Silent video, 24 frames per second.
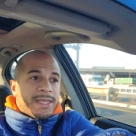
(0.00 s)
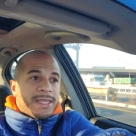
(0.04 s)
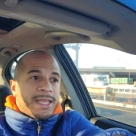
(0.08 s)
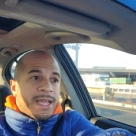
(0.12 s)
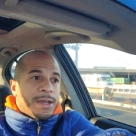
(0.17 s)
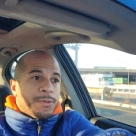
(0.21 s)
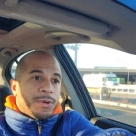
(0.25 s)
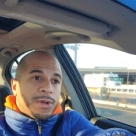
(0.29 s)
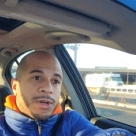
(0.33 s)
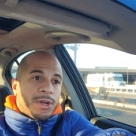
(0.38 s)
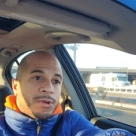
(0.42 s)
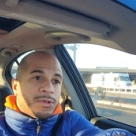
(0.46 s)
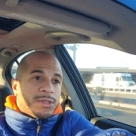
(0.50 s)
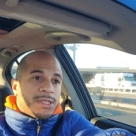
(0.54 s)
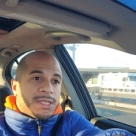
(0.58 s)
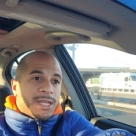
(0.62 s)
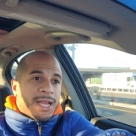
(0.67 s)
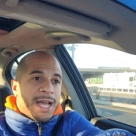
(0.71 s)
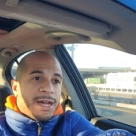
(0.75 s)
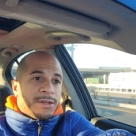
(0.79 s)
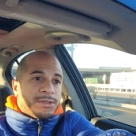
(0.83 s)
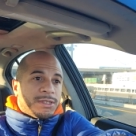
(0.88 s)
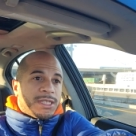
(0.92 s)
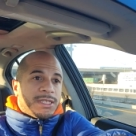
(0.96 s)
they were no
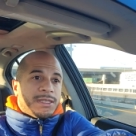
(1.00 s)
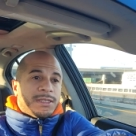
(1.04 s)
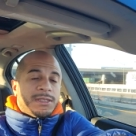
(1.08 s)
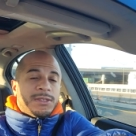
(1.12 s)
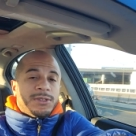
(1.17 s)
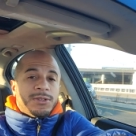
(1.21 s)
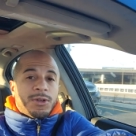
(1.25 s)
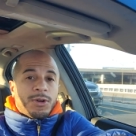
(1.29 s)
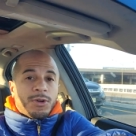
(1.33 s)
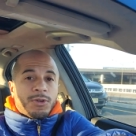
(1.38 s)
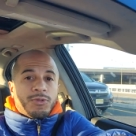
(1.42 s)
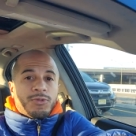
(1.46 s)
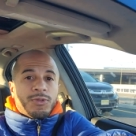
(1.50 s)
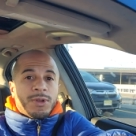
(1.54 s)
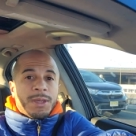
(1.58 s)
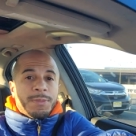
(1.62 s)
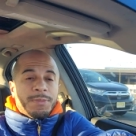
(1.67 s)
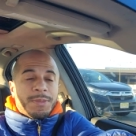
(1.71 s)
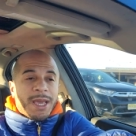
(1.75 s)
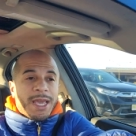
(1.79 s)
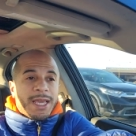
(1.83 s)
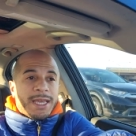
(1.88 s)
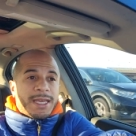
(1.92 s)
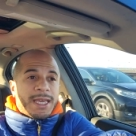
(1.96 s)
slouches. You know,
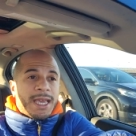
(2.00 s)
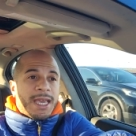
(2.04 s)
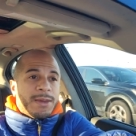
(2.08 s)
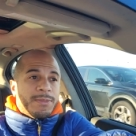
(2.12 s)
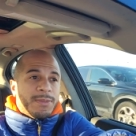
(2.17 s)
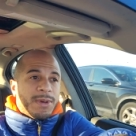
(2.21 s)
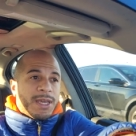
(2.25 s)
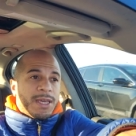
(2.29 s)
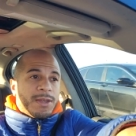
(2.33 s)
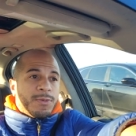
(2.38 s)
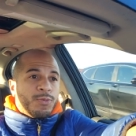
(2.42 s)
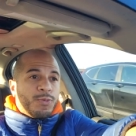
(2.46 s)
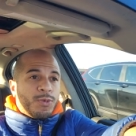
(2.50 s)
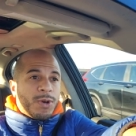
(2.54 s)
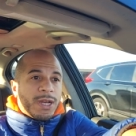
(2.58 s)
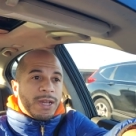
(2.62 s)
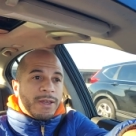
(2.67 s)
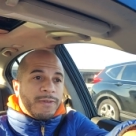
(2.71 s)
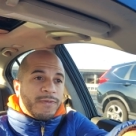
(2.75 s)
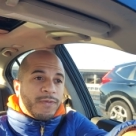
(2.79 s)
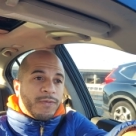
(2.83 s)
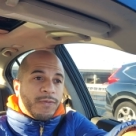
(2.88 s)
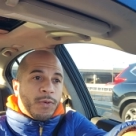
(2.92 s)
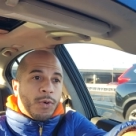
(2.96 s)
Green Bay came in
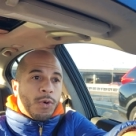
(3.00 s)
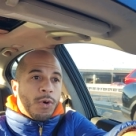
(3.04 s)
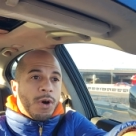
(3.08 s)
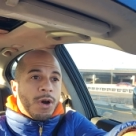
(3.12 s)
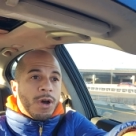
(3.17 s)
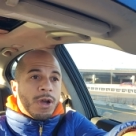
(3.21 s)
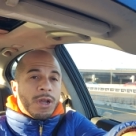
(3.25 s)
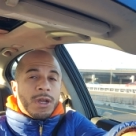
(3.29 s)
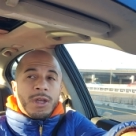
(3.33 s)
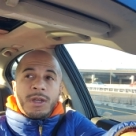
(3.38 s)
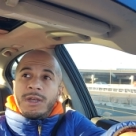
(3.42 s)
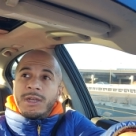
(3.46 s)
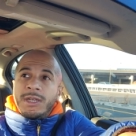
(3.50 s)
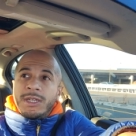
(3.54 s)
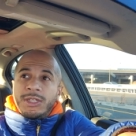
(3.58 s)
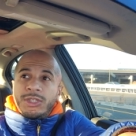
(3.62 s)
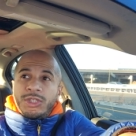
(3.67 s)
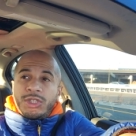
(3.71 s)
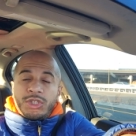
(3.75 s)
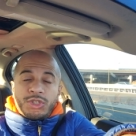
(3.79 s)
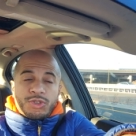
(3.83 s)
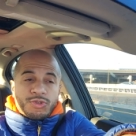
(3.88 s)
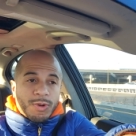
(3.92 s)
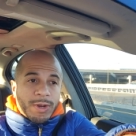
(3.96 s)
winning four
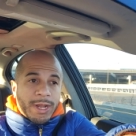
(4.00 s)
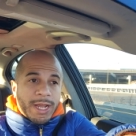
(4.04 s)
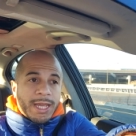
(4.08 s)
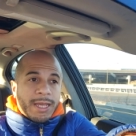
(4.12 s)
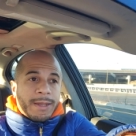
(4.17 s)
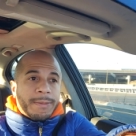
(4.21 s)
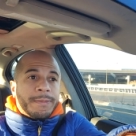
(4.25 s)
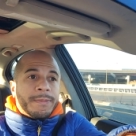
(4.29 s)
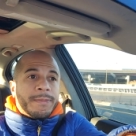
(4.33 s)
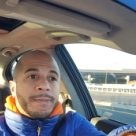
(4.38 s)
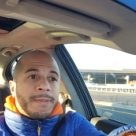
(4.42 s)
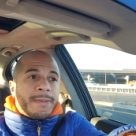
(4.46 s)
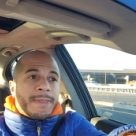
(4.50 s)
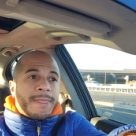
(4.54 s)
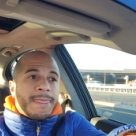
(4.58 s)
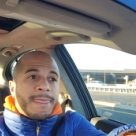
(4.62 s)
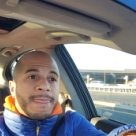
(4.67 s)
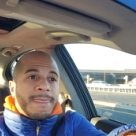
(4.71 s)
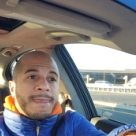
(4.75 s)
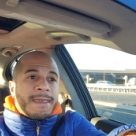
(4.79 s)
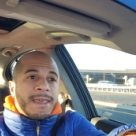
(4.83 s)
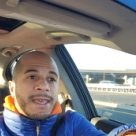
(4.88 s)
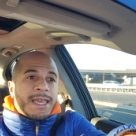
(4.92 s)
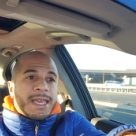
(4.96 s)
straight.
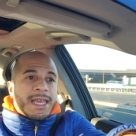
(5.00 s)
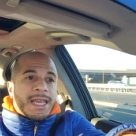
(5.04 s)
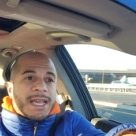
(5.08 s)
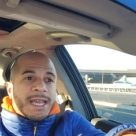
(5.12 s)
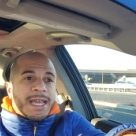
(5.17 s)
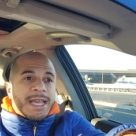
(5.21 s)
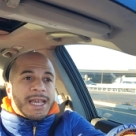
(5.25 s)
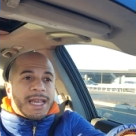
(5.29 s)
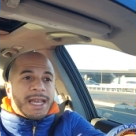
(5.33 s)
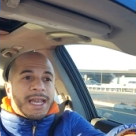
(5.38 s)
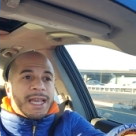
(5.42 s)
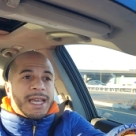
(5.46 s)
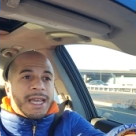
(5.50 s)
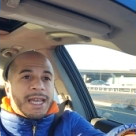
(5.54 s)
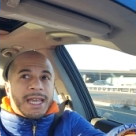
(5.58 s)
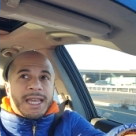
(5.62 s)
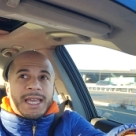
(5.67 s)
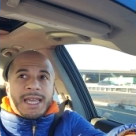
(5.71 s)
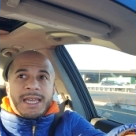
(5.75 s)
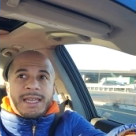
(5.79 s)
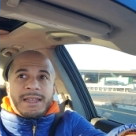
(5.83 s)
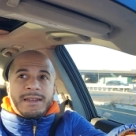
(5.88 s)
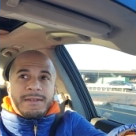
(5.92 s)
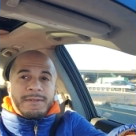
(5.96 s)

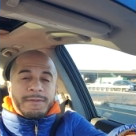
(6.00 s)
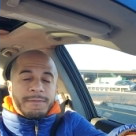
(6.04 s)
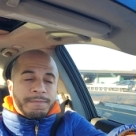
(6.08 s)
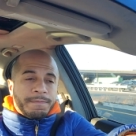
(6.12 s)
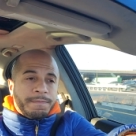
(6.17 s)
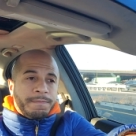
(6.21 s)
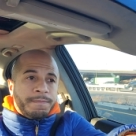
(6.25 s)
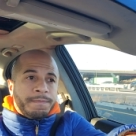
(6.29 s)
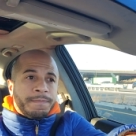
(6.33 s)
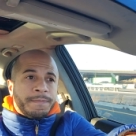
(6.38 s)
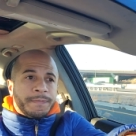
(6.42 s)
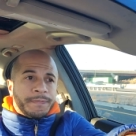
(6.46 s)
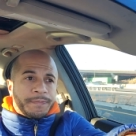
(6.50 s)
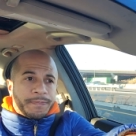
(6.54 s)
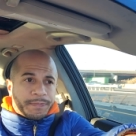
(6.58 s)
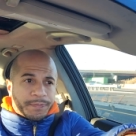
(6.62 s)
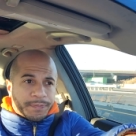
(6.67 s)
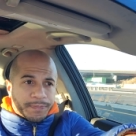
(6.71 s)
And